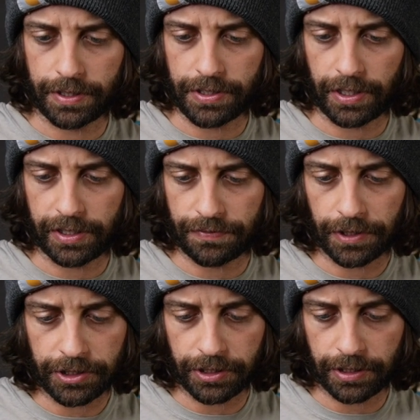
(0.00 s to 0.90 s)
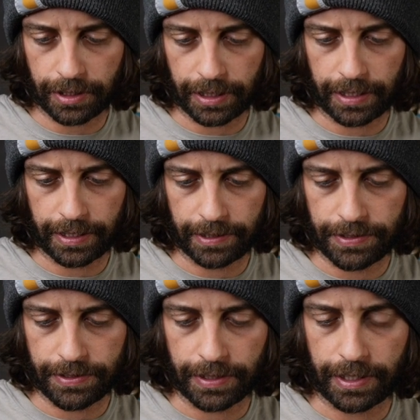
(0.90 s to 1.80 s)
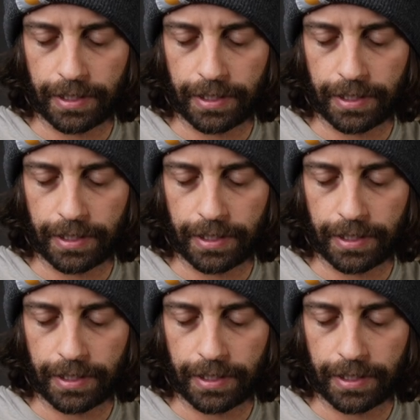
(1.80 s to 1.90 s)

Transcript: in science fiction, and